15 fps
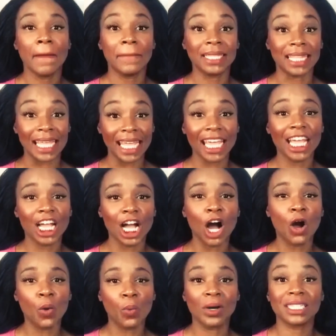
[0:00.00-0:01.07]
But the end
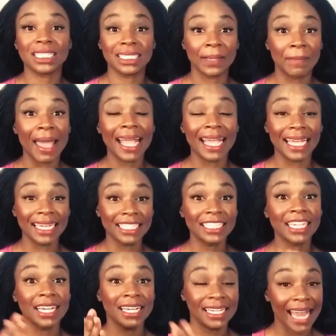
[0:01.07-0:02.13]
goal was to make it
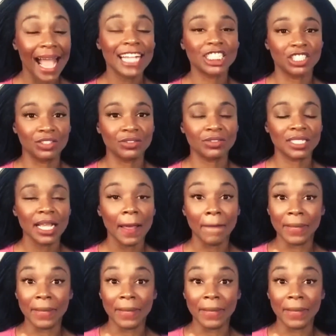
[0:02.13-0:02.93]
to nationals.